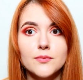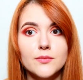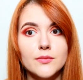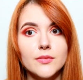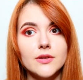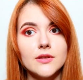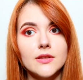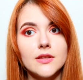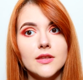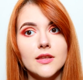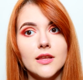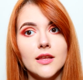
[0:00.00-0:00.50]

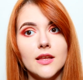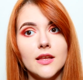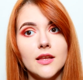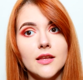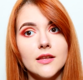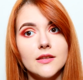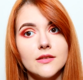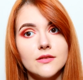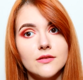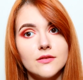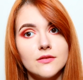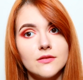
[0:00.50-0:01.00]
But
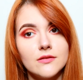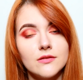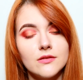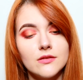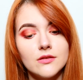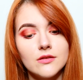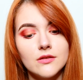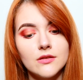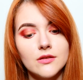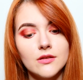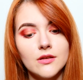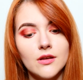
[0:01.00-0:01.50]
then,
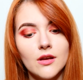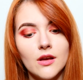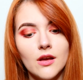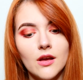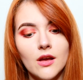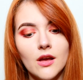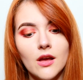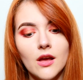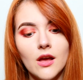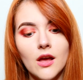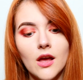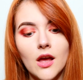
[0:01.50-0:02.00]

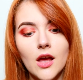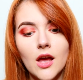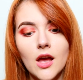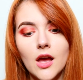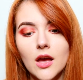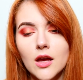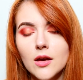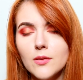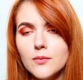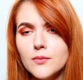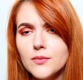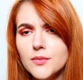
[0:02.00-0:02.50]

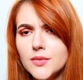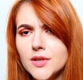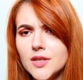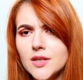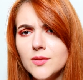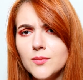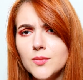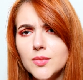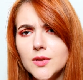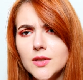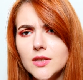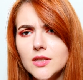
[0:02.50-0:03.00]

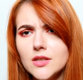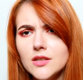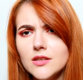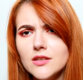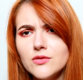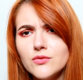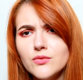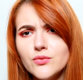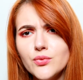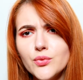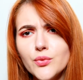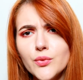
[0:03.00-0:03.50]
maybe
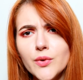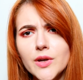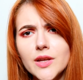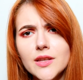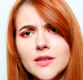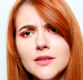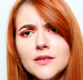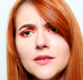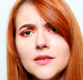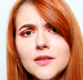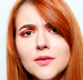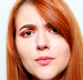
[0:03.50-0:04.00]

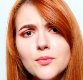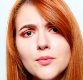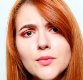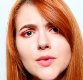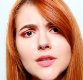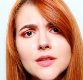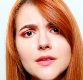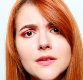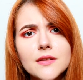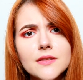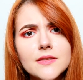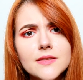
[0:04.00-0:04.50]
20
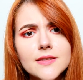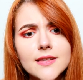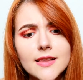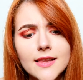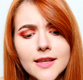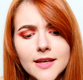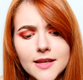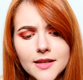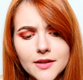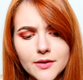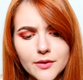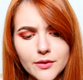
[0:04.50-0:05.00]
minutes
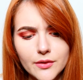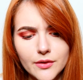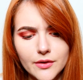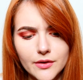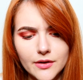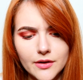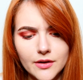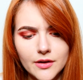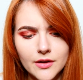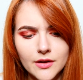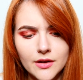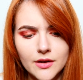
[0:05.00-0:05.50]

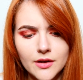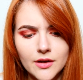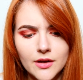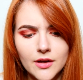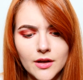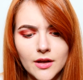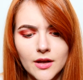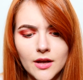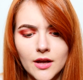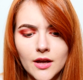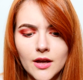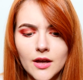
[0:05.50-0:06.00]
later,
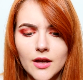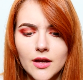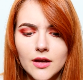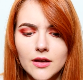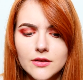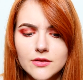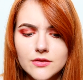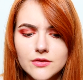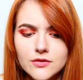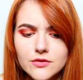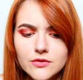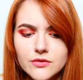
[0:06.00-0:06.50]

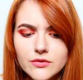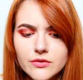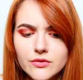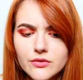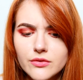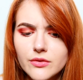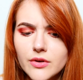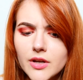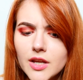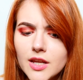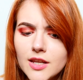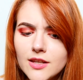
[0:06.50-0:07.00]
a
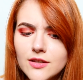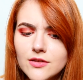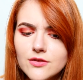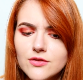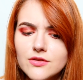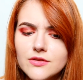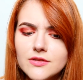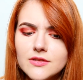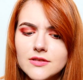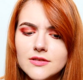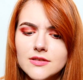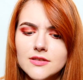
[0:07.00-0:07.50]
strange
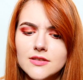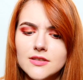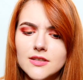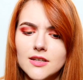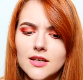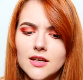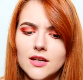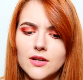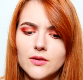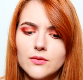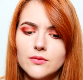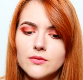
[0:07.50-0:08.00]

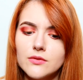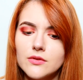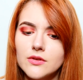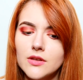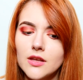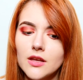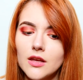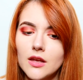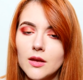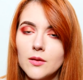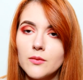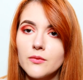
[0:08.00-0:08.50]
sound
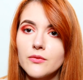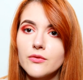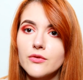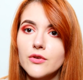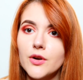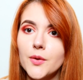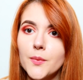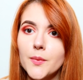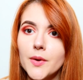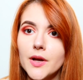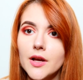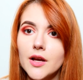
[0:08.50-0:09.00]
came
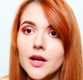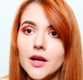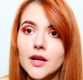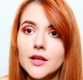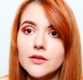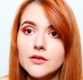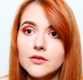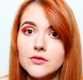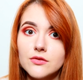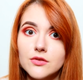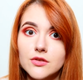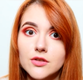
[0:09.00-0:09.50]
from
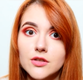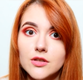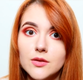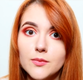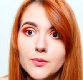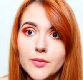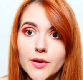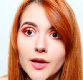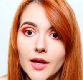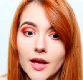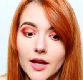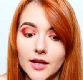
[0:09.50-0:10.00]
under the
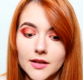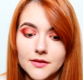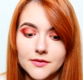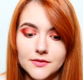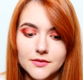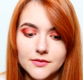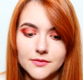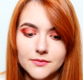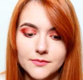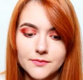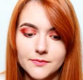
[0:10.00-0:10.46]
bed.